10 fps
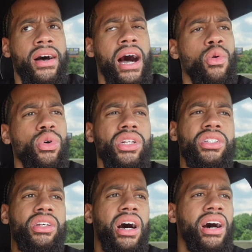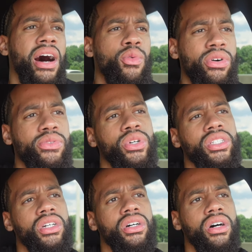I would, I would have went
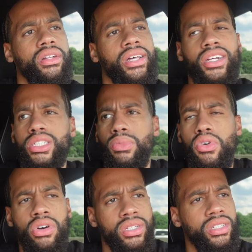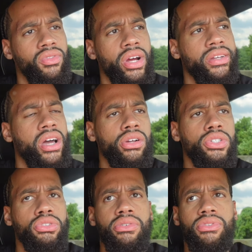to uh, Lenox Mall because it's right down
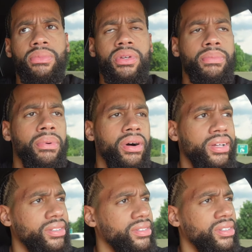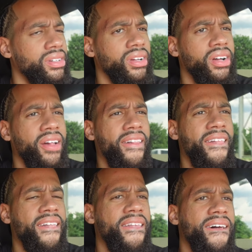the street from me, but
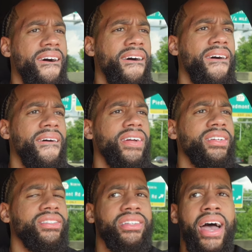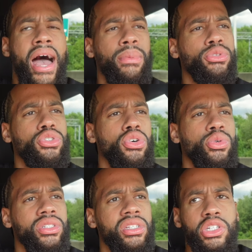uh, that Apple store
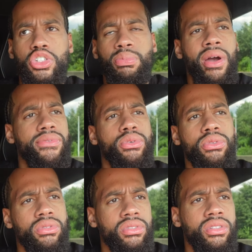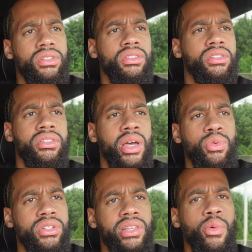was disrespectful. They
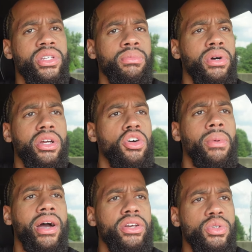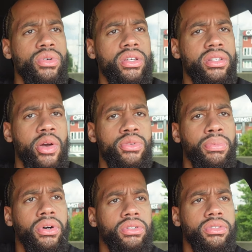was, they wasn't booking nobody this week. It was
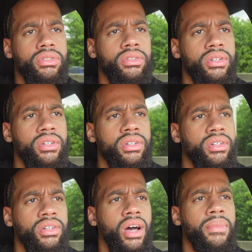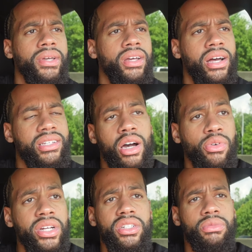booked. I mean, that's
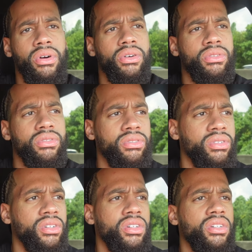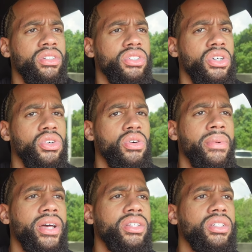outrageous, bro. So I'm
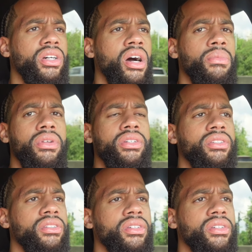headed to Cumberland.